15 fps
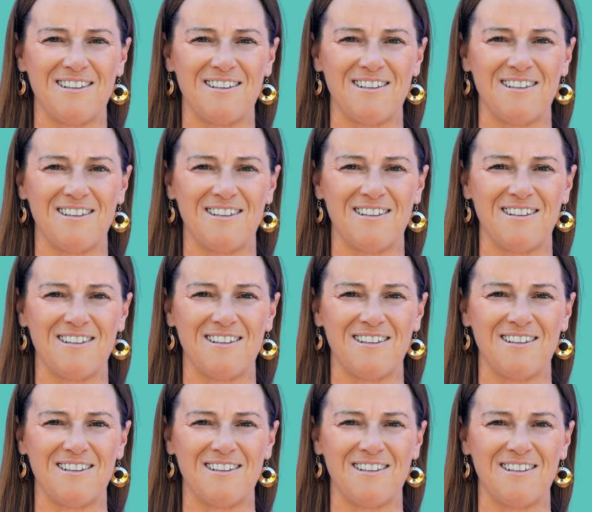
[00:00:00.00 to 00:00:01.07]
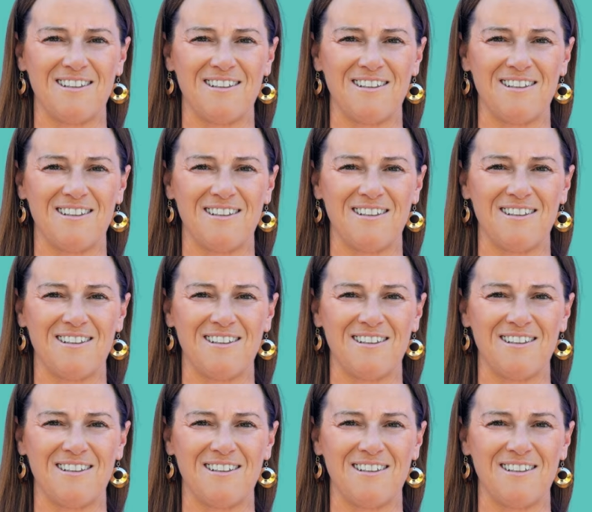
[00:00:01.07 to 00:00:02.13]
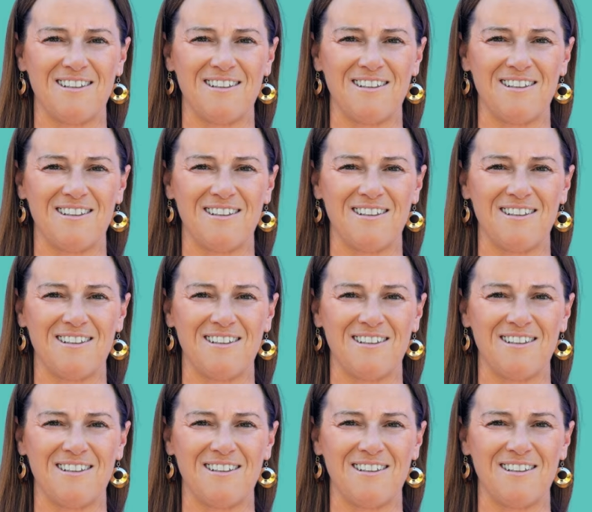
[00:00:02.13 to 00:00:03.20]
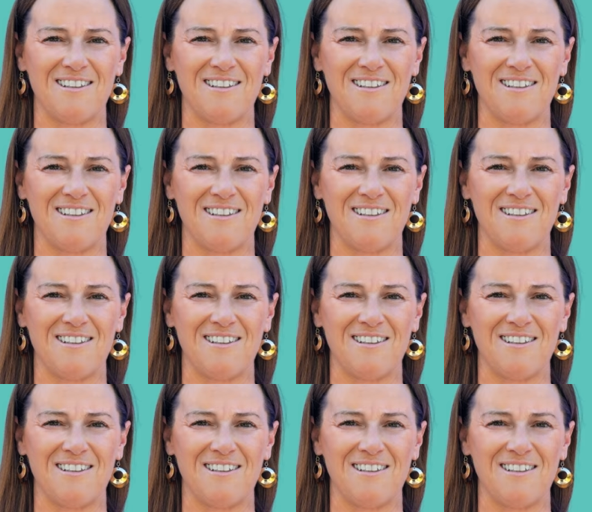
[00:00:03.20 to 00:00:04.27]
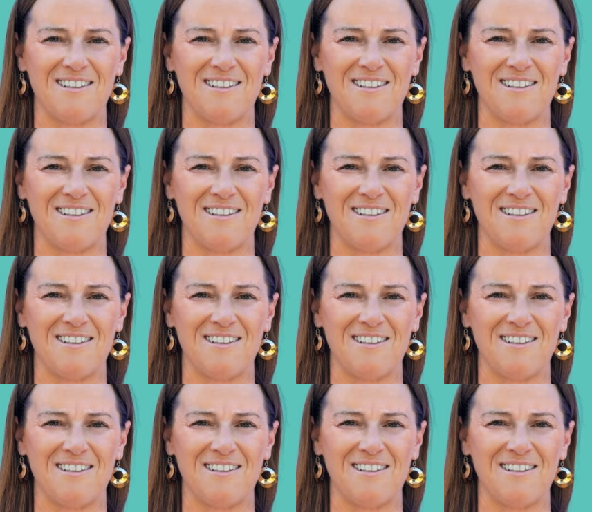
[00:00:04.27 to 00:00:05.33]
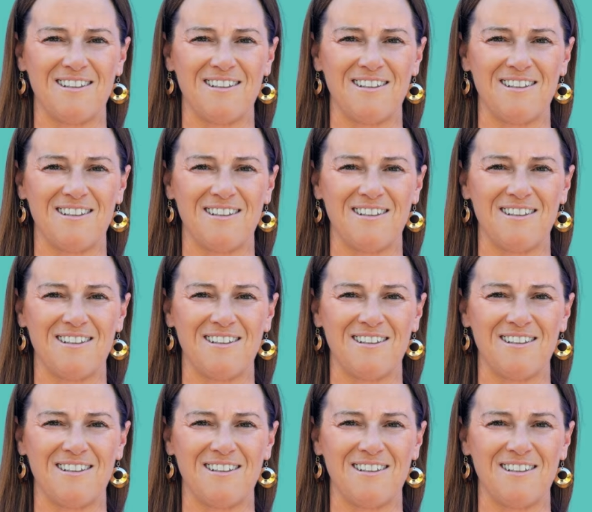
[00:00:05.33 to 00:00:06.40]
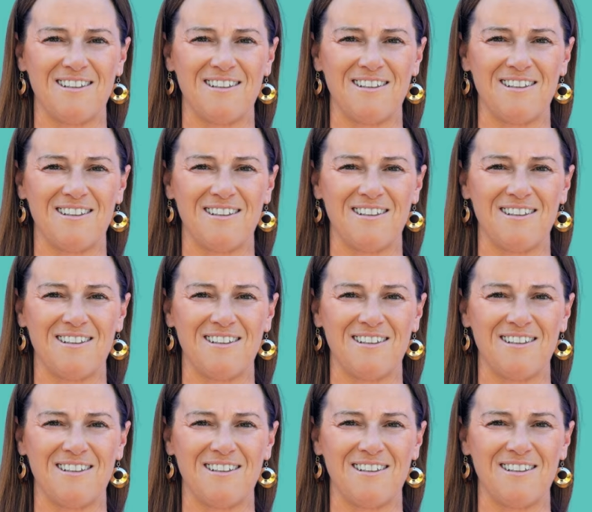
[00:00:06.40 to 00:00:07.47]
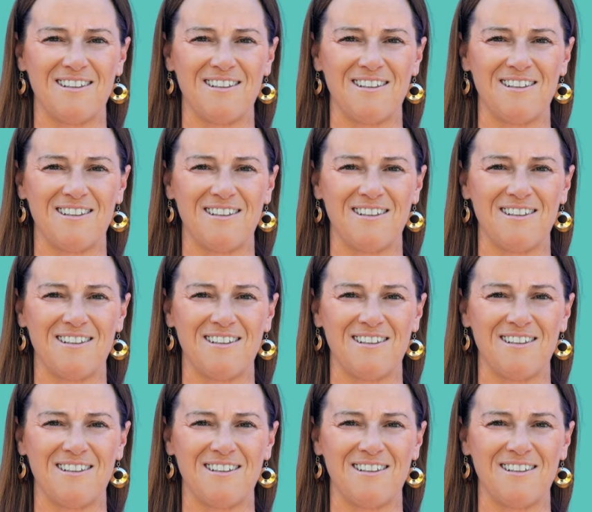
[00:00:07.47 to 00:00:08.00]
This is a still picture; no speech is visible.